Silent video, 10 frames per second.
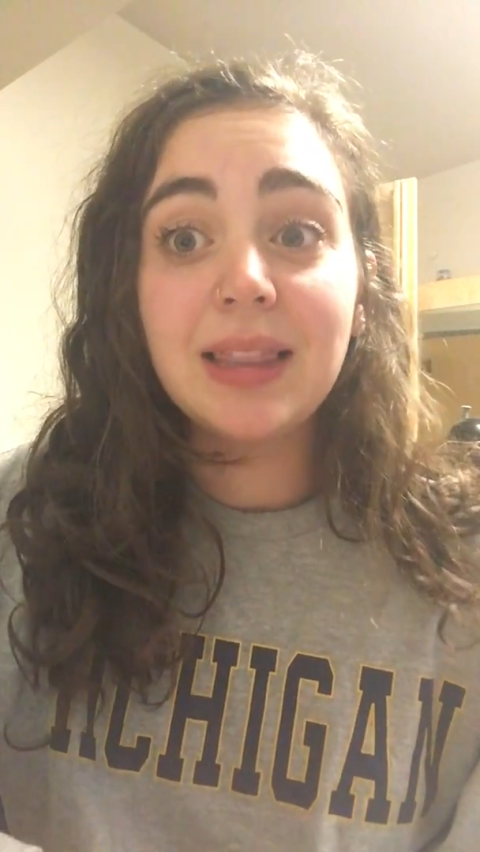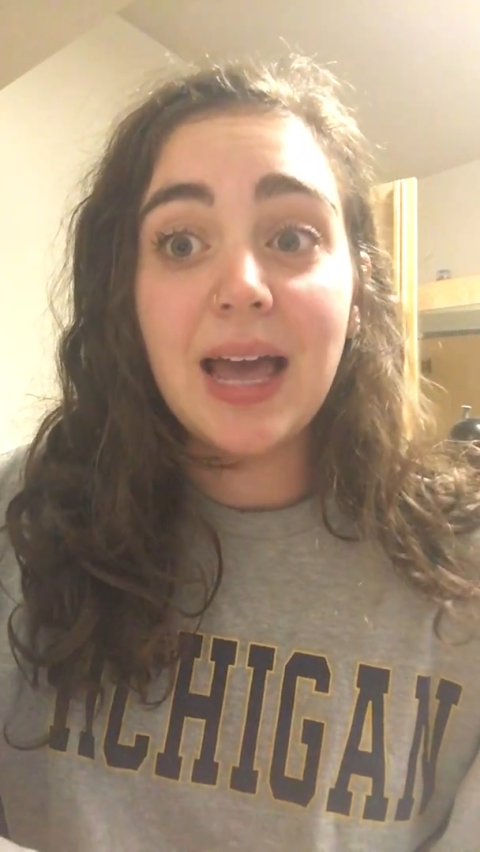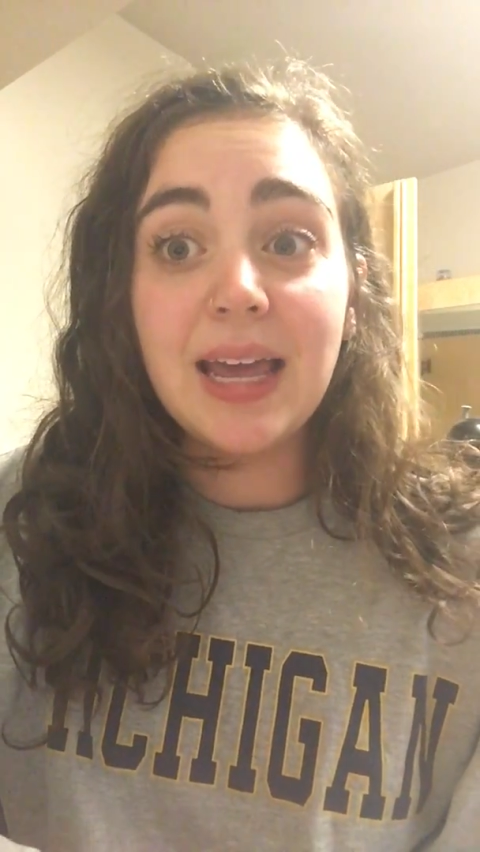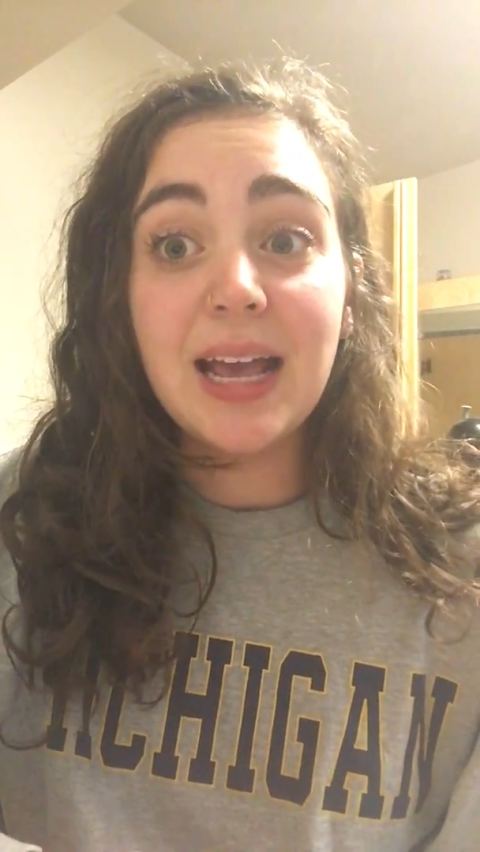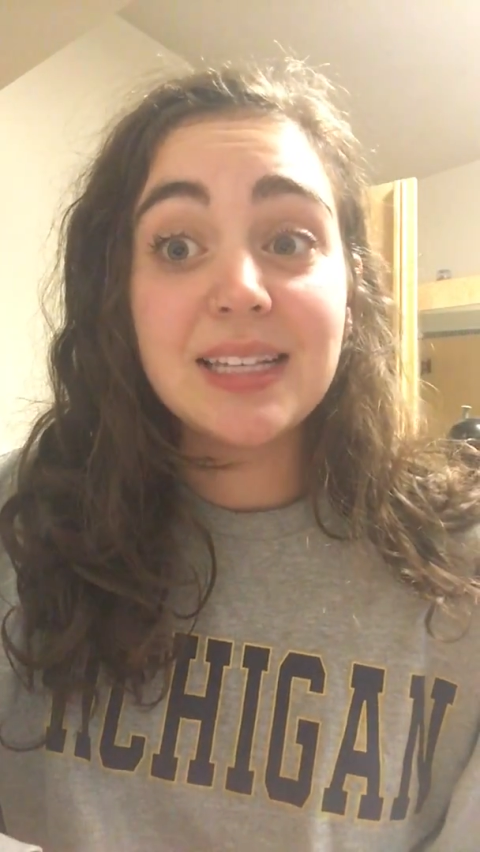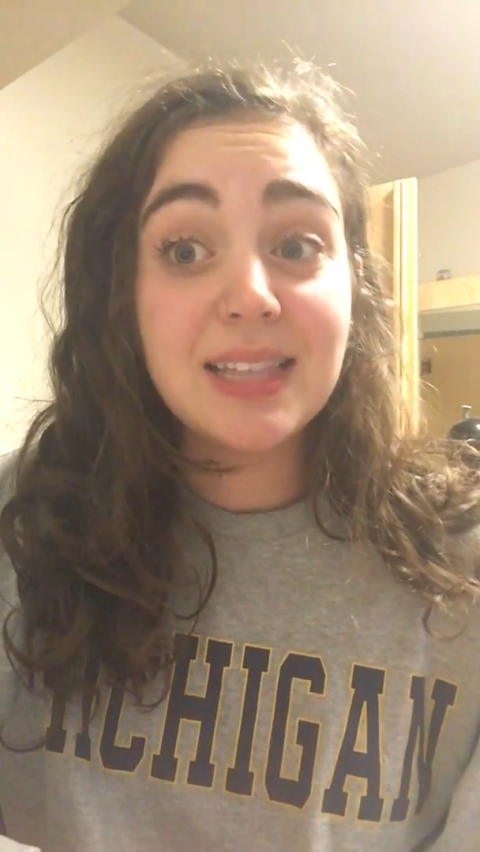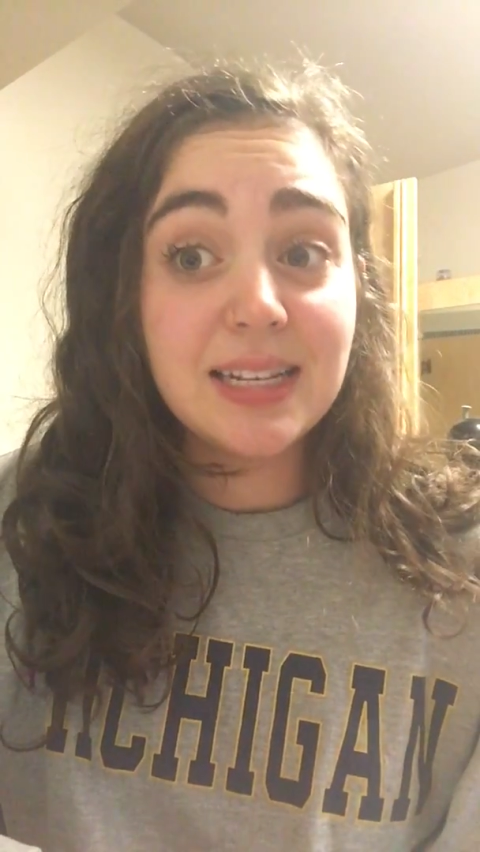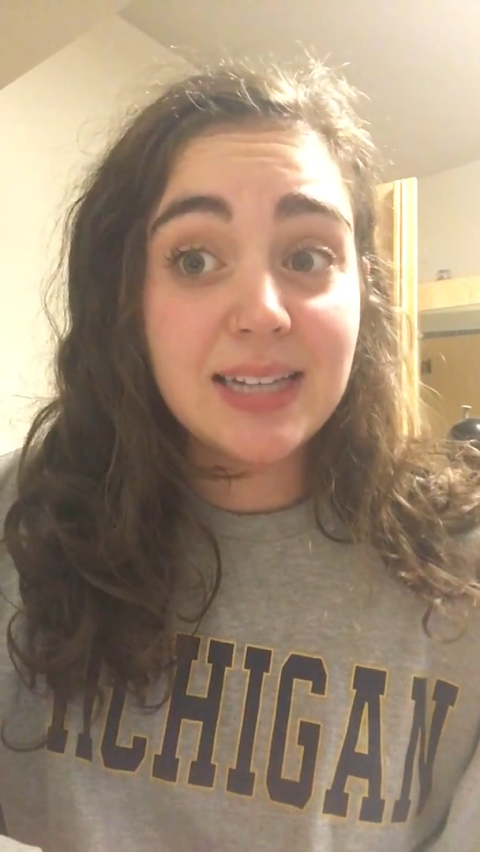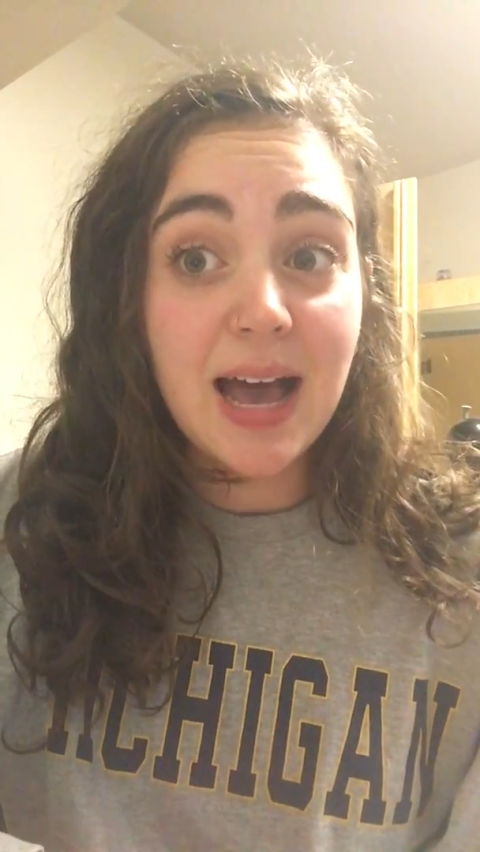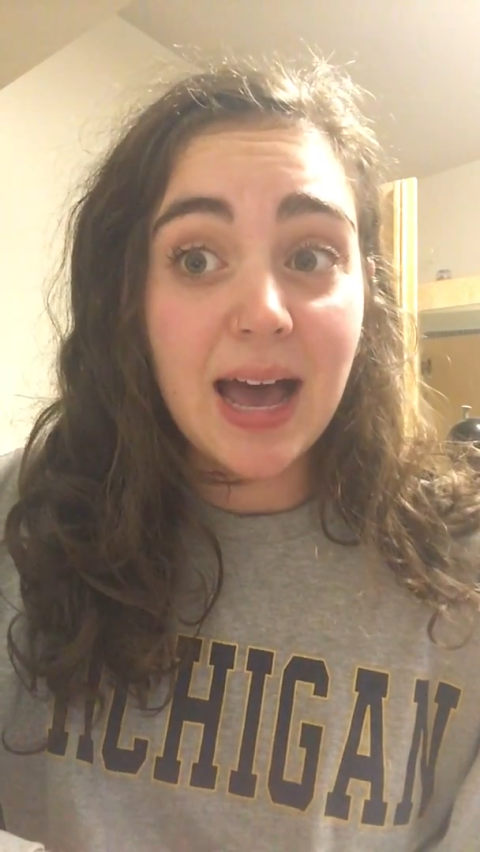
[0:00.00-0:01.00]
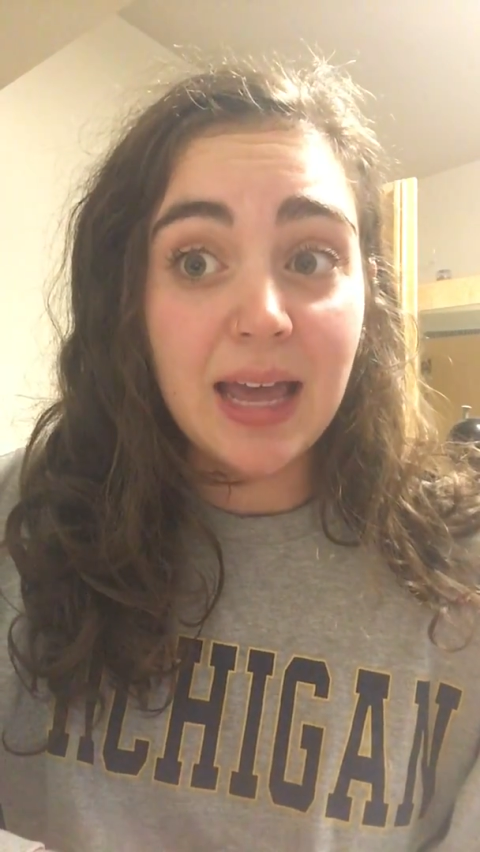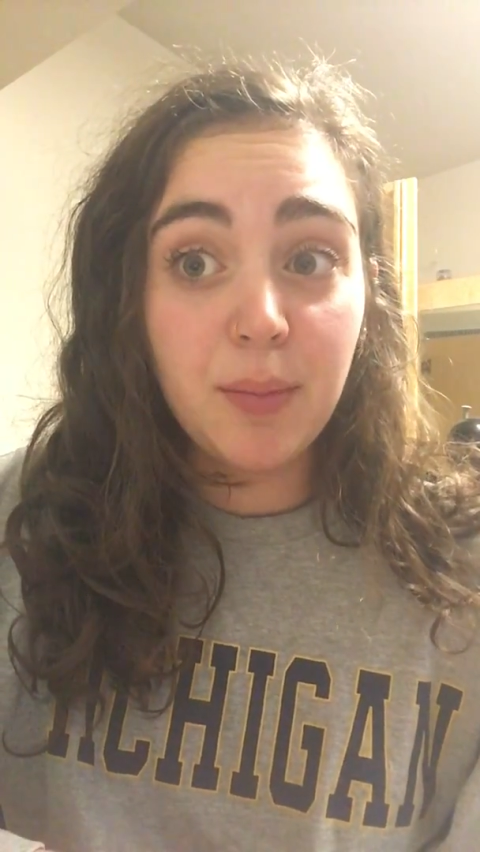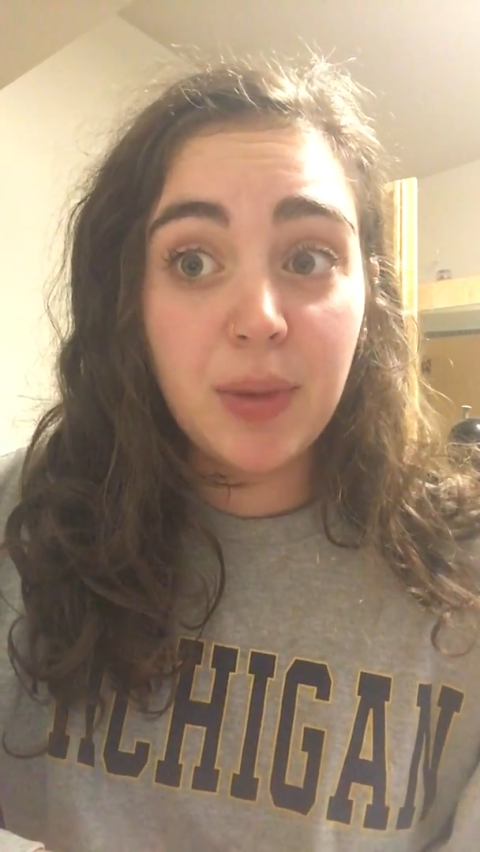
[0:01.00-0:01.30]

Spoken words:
light as they die